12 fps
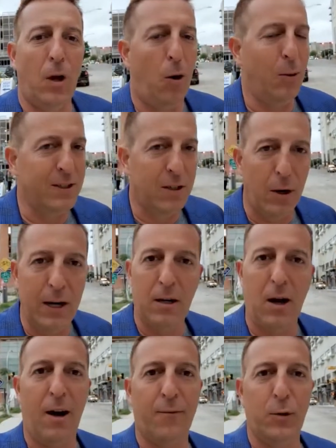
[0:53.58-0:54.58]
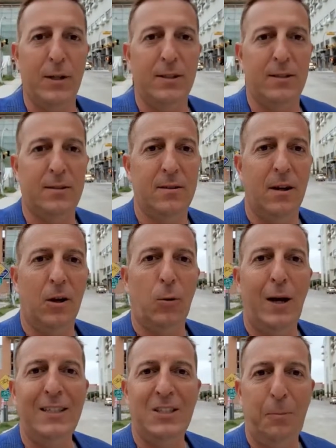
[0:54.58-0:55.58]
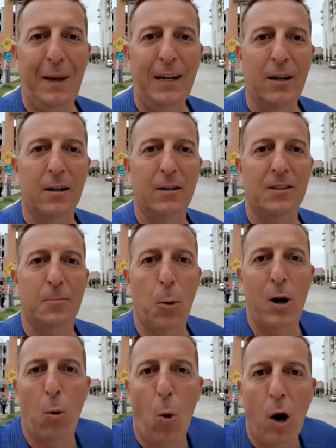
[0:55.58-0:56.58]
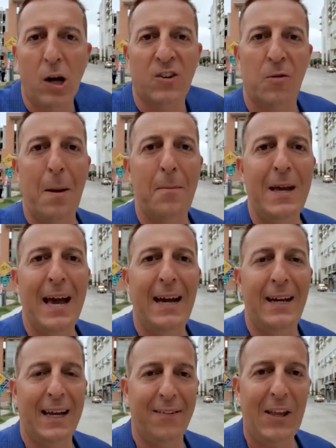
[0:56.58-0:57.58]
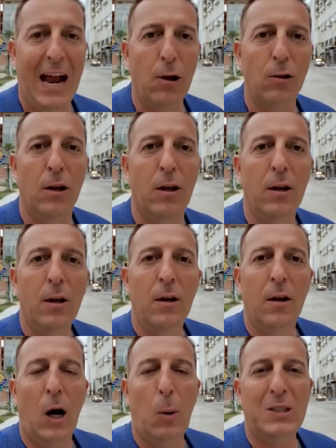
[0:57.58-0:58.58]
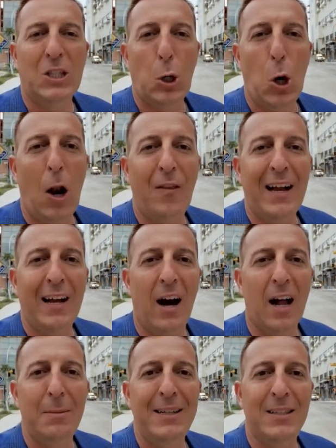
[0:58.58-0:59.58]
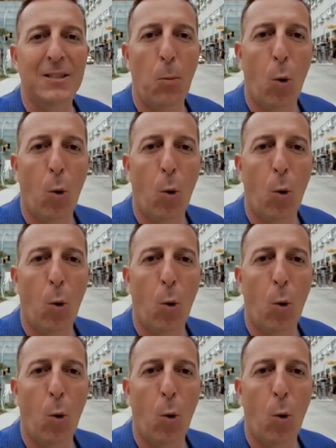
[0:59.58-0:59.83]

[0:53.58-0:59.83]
Always a great conference, great speakers. Marina Walsh from MBA giving the outlook on what's going on in the economy this